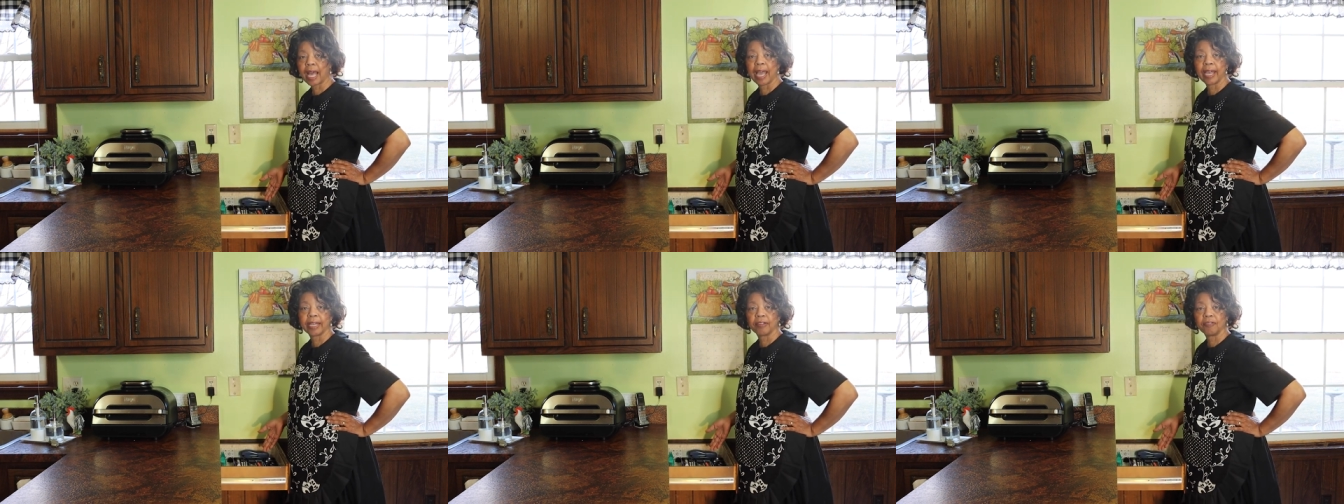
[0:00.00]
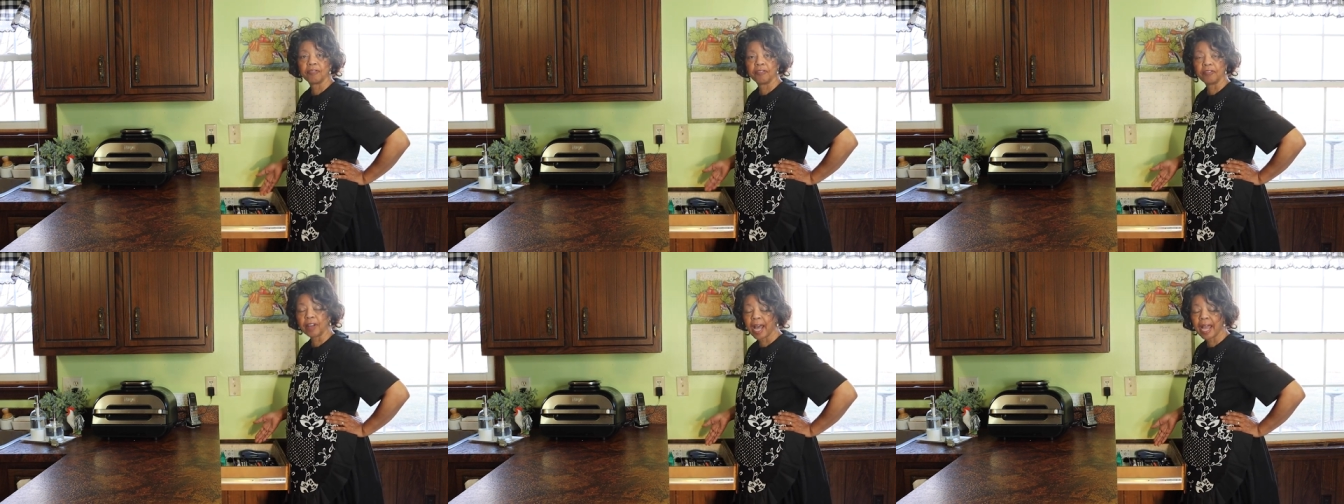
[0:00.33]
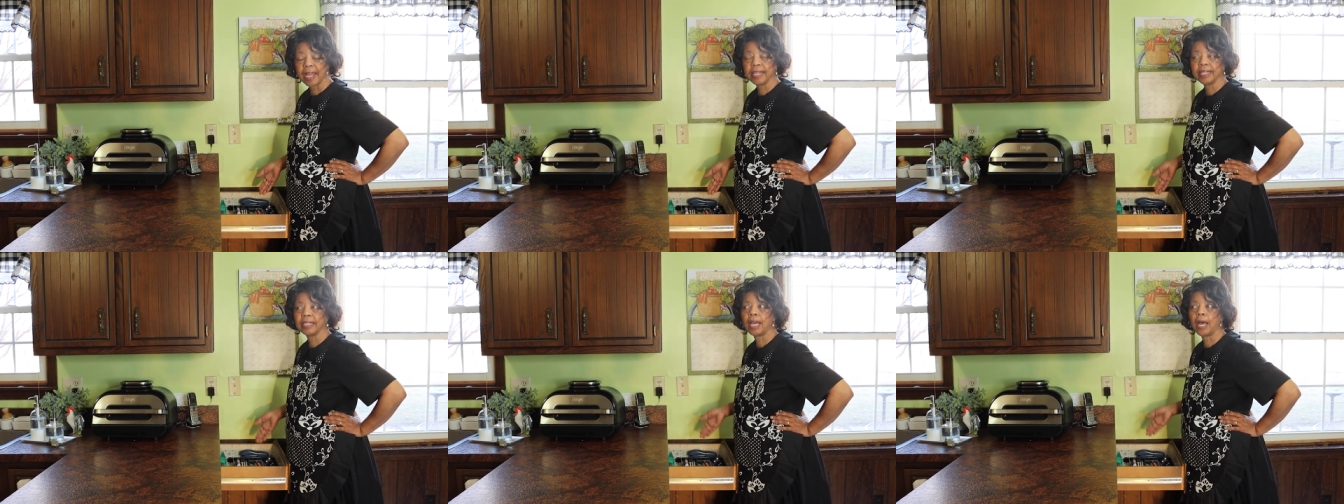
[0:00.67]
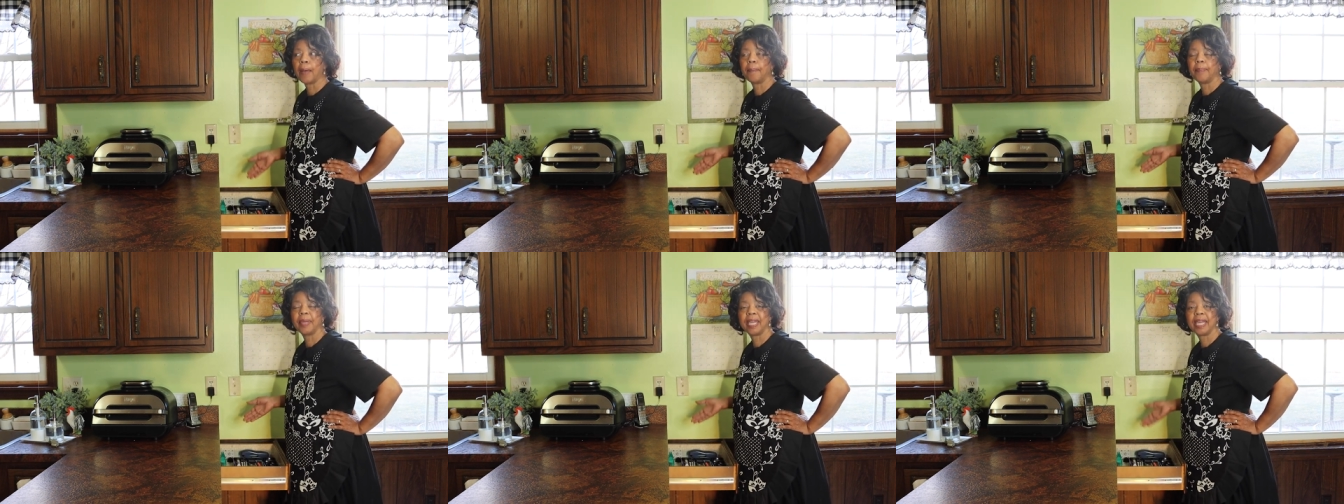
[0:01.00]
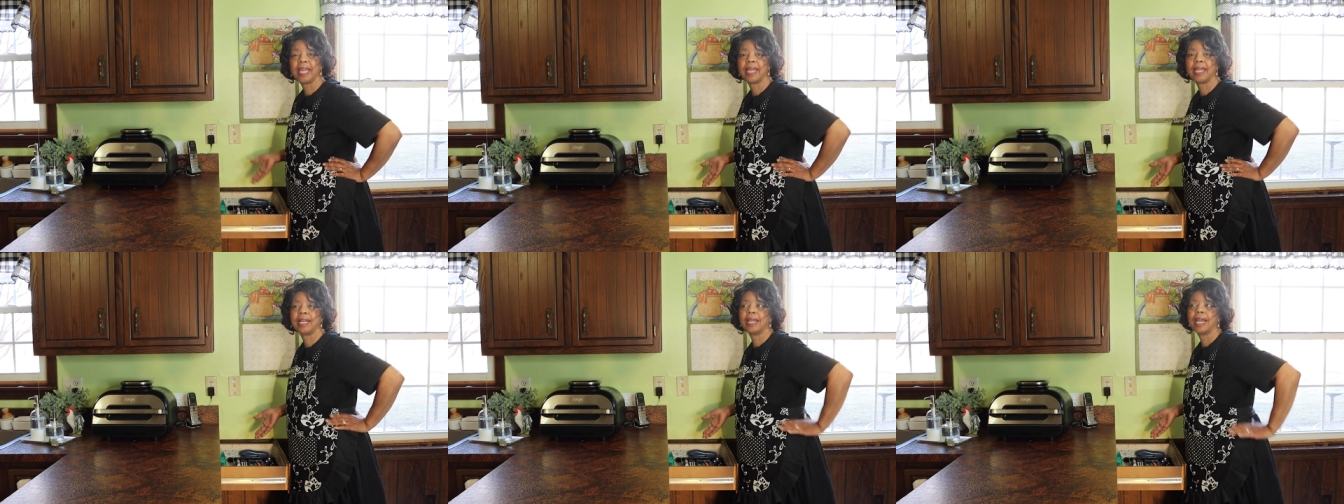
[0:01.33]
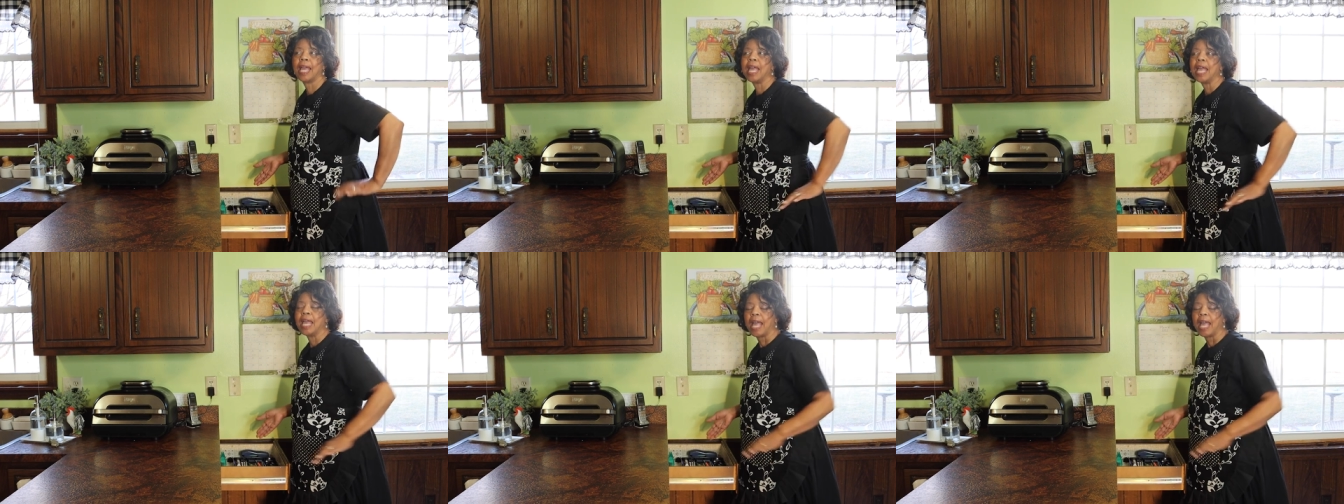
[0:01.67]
I can find a pen,